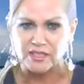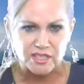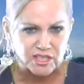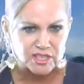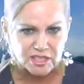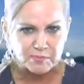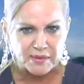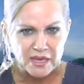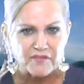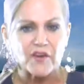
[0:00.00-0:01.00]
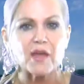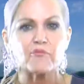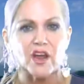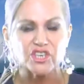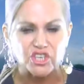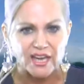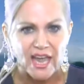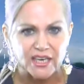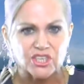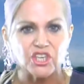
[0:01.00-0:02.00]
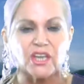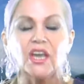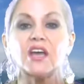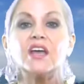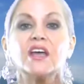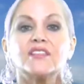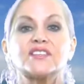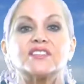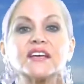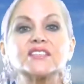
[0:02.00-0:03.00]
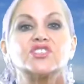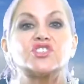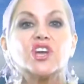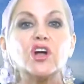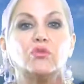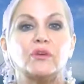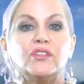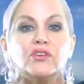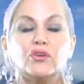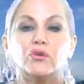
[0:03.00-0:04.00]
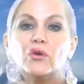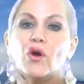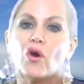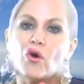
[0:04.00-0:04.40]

This is just speed of vibration, energy that doesn't gel with you,